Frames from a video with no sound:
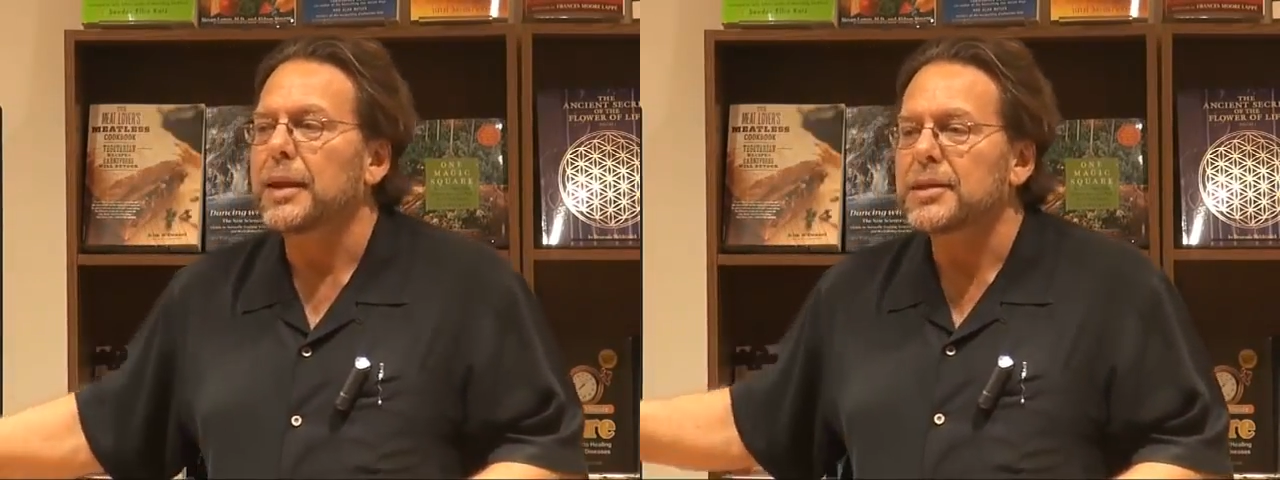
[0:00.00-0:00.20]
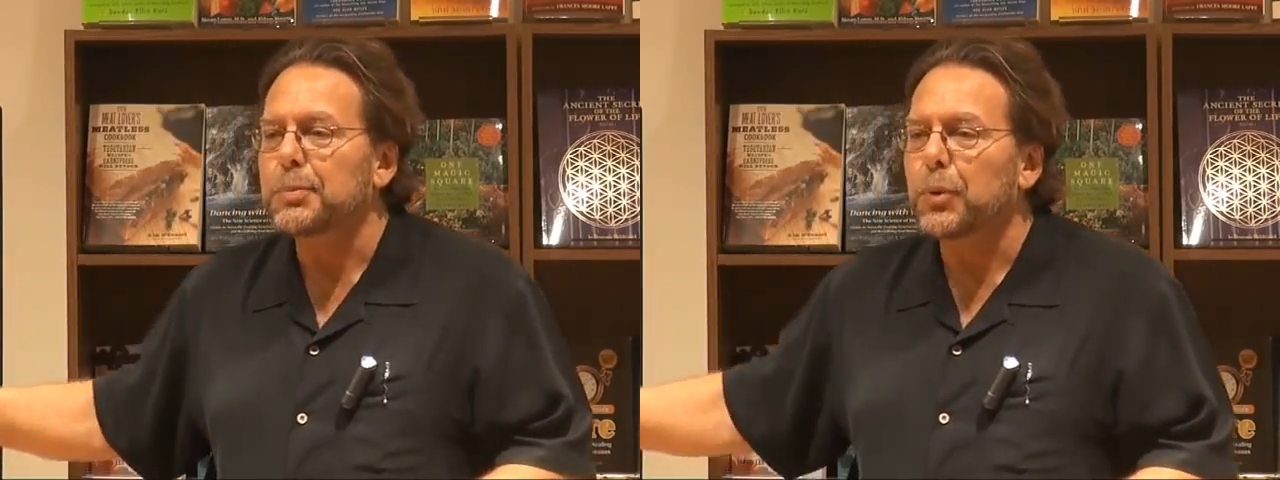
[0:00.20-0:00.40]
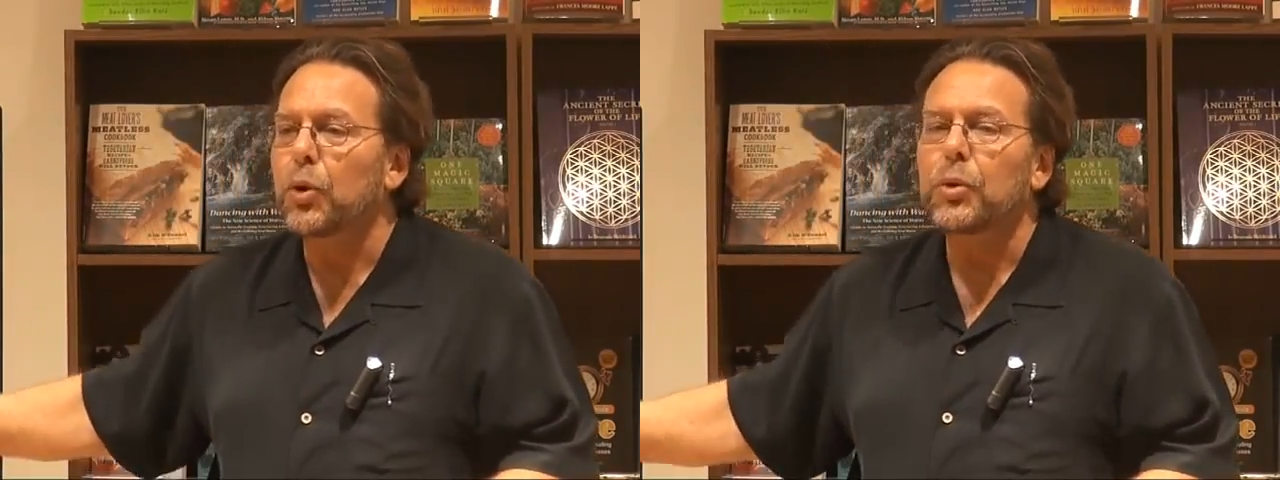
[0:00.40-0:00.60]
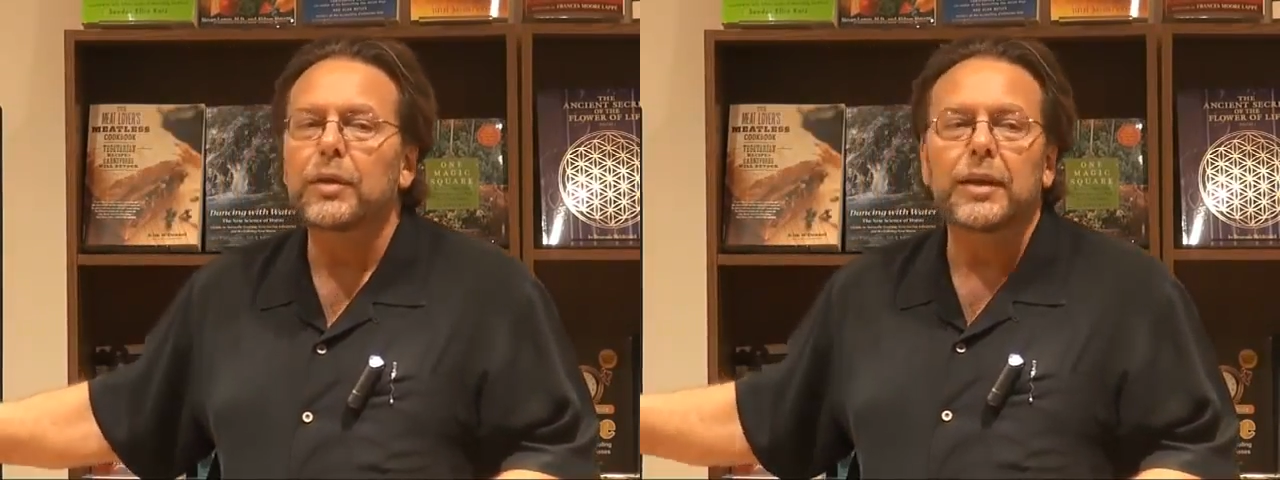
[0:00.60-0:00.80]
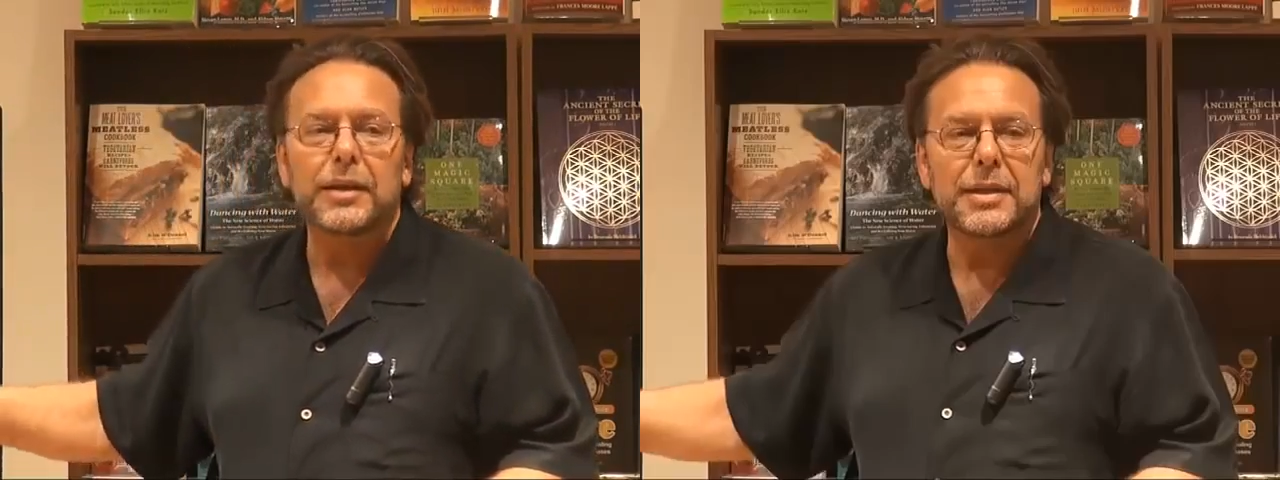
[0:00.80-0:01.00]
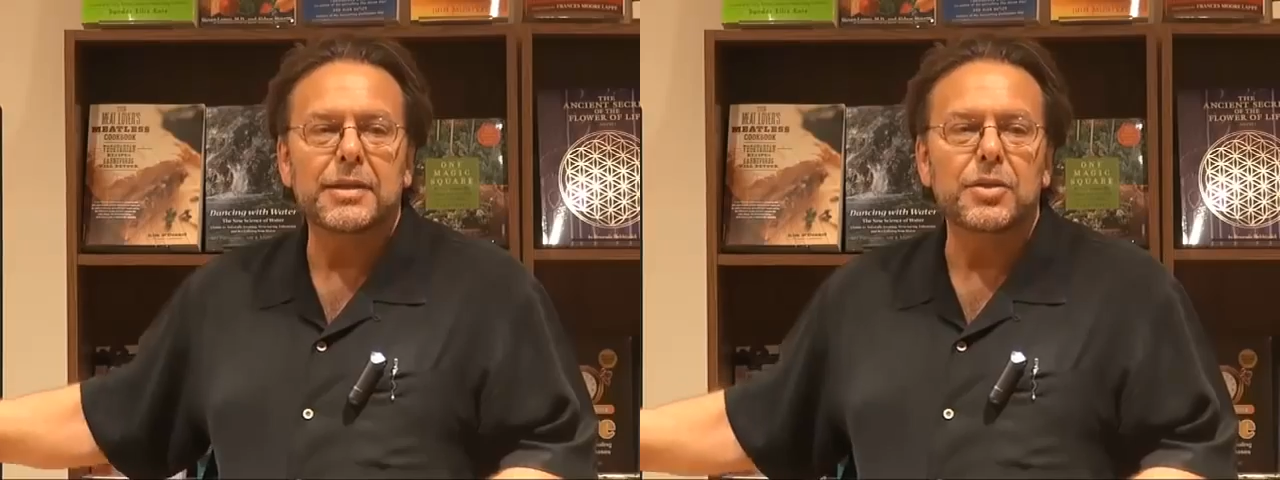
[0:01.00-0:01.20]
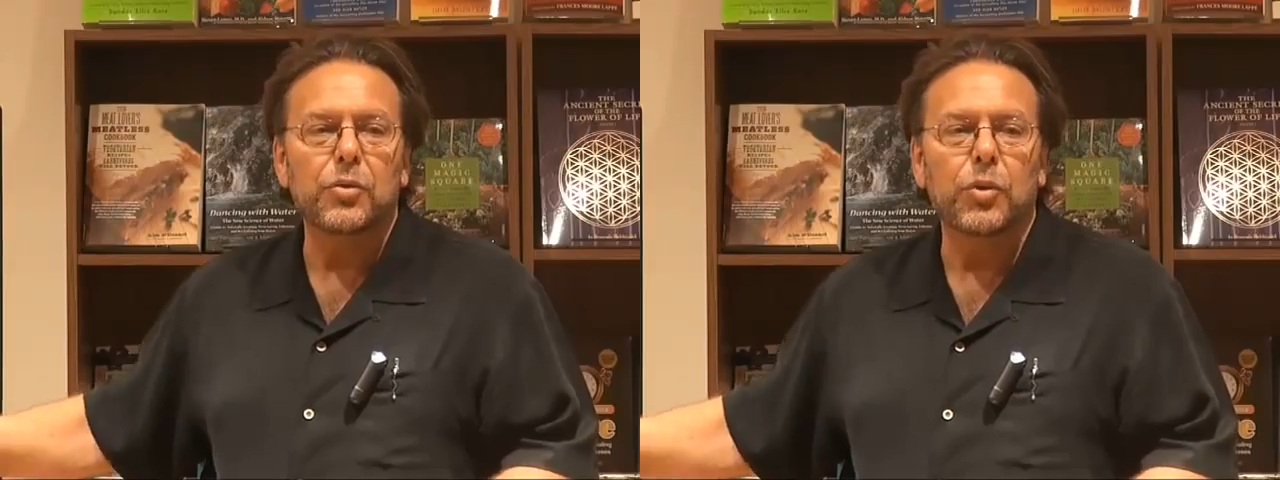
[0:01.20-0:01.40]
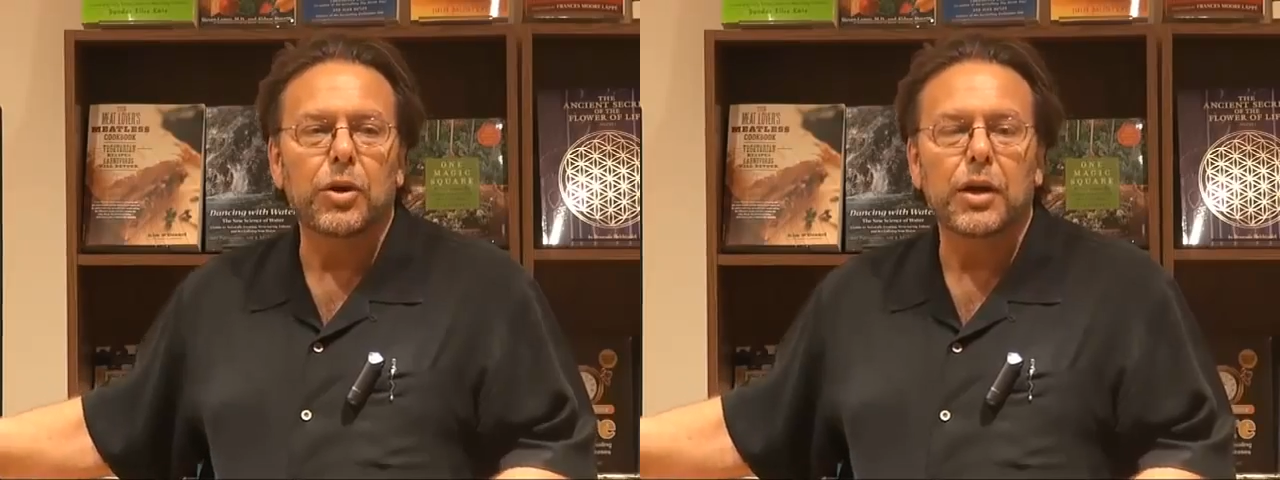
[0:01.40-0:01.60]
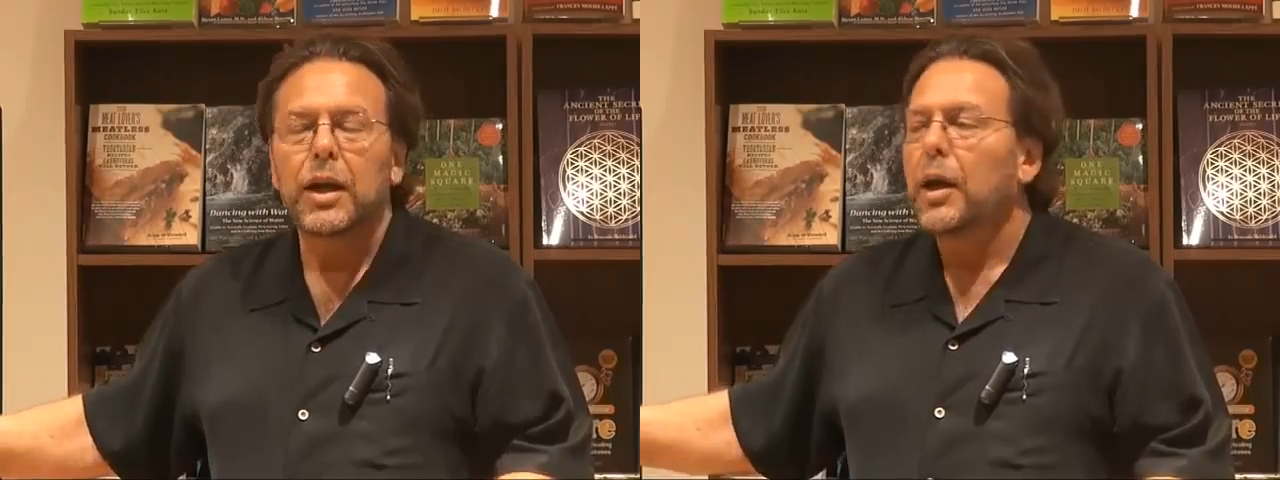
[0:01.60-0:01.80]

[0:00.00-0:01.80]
that's broken, that doesn't work.